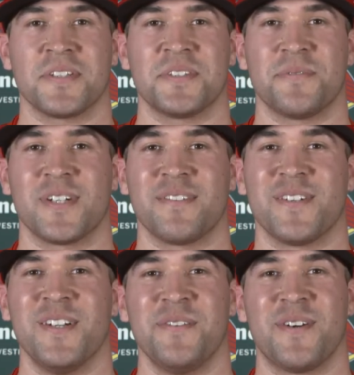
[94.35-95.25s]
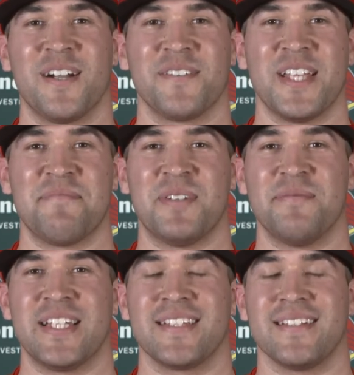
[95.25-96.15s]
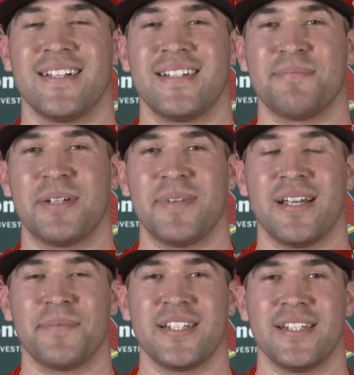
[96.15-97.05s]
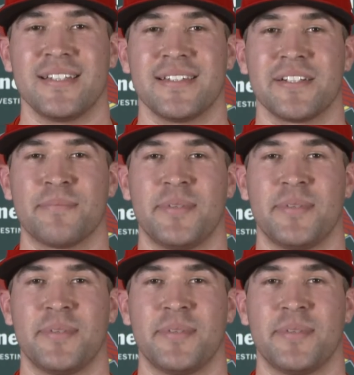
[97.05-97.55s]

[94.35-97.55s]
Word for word: So wherever wherever they put me in the lineup, I'm happy to hit there.